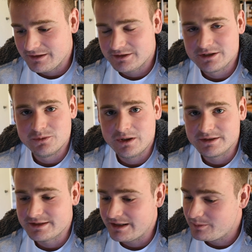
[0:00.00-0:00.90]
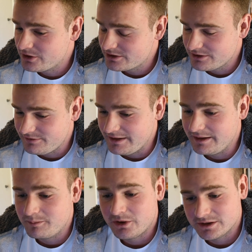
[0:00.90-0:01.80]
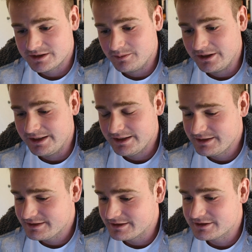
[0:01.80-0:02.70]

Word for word: So whilst hypertrophy possibly is, the